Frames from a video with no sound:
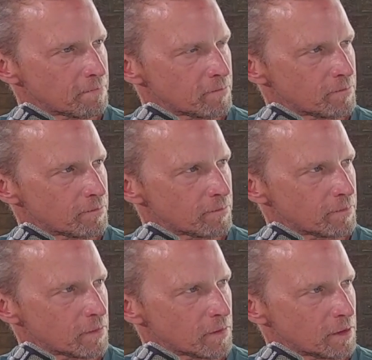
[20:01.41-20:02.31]

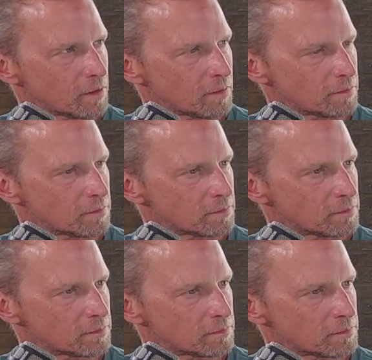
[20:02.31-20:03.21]

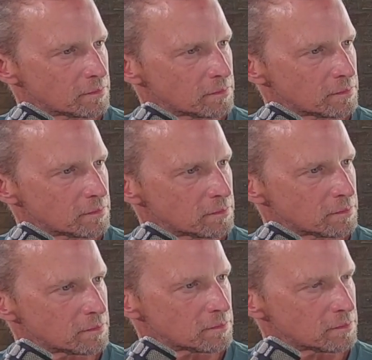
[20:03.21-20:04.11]

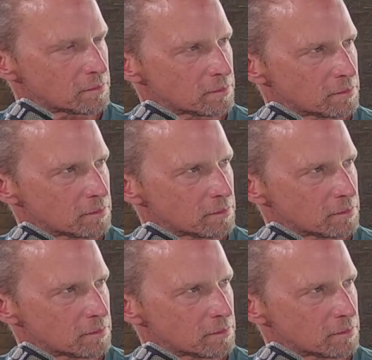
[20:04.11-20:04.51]
(silent)